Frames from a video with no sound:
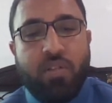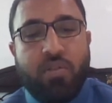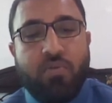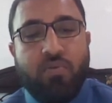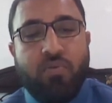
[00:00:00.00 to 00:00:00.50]

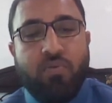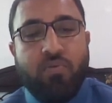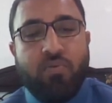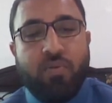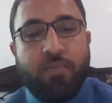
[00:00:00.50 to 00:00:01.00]

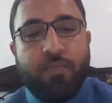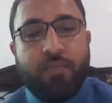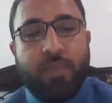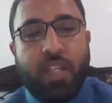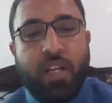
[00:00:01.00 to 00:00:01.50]
to
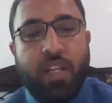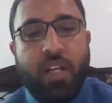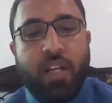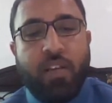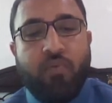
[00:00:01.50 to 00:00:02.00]

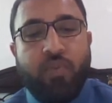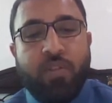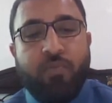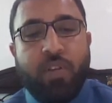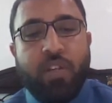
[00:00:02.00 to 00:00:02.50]
create like
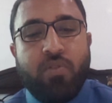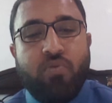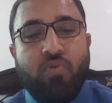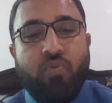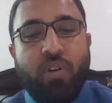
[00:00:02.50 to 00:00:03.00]
which projects
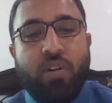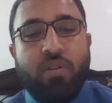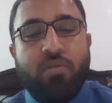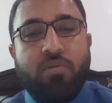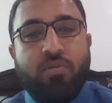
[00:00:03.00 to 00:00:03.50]
do you
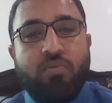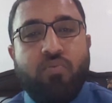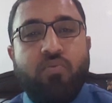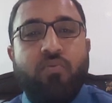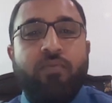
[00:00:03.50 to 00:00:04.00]
want to,
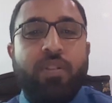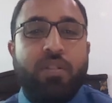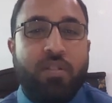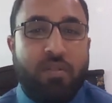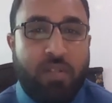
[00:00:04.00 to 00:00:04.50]

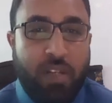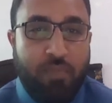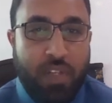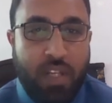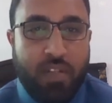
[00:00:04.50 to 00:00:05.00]
which
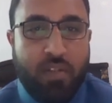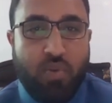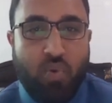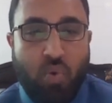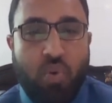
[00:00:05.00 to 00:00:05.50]

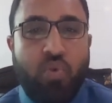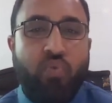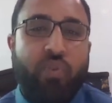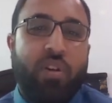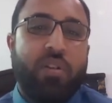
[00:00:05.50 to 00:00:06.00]
EPS node
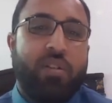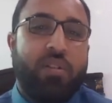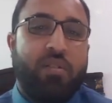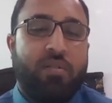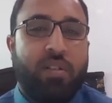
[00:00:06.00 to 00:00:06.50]
you want
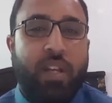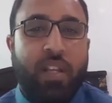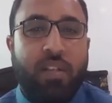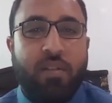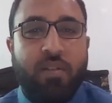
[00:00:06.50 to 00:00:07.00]
under
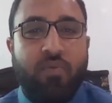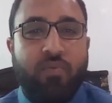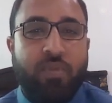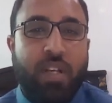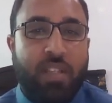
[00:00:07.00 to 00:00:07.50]
any
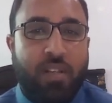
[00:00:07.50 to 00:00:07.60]
the other